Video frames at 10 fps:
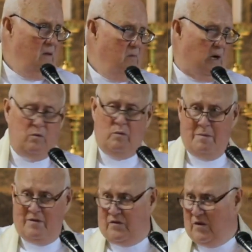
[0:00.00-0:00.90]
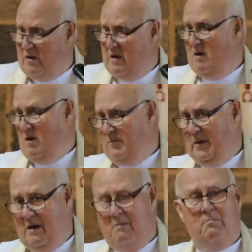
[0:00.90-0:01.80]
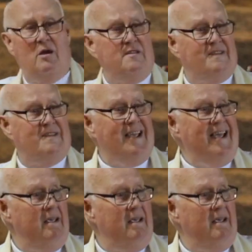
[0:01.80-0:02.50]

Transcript: But we must certainly not become blasé